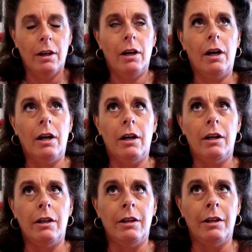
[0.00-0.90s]

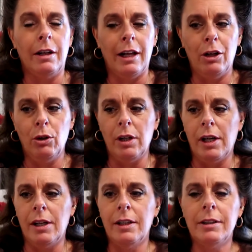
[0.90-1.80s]

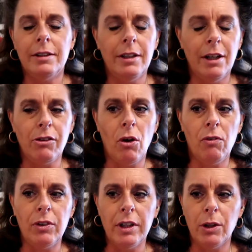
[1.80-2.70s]
Hallelujah. Let's
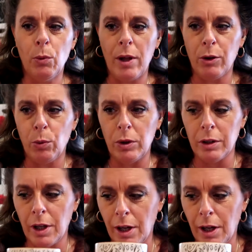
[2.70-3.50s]
hopefully the weather will